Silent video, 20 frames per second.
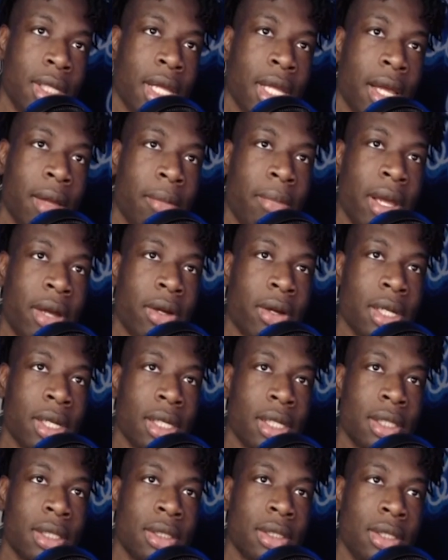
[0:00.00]
Yeah,
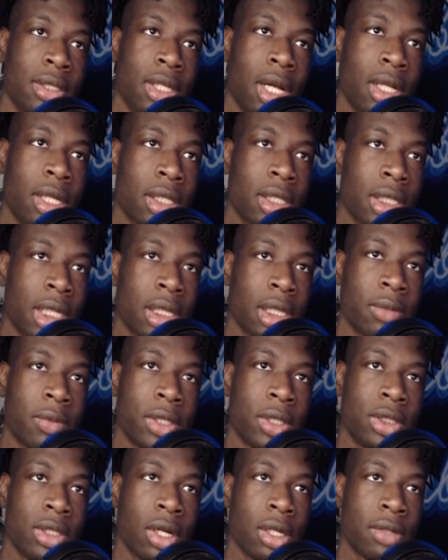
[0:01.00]
Merida. Y'all look like the
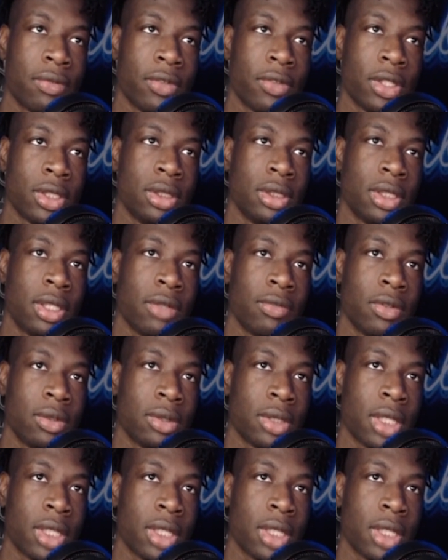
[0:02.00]
retarded versions of those